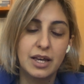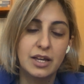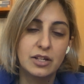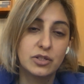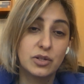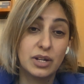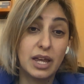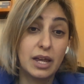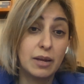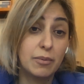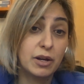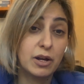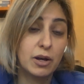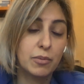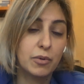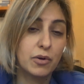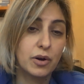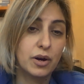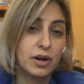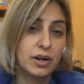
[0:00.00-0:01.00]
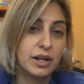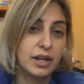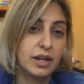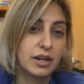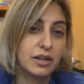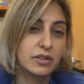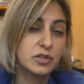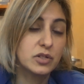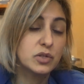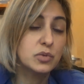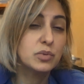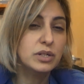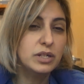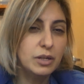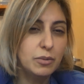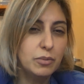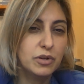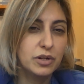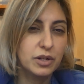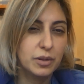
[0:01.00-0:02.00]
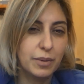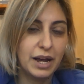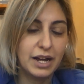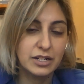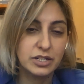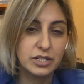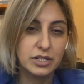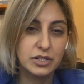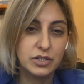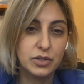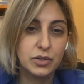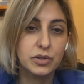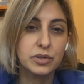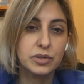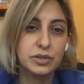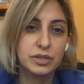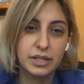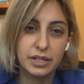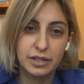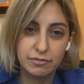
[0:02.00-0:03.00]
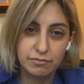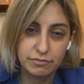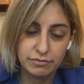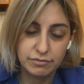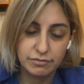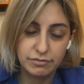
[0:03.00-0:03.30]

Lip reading: So it can become chronic. So it's really important to patch test early.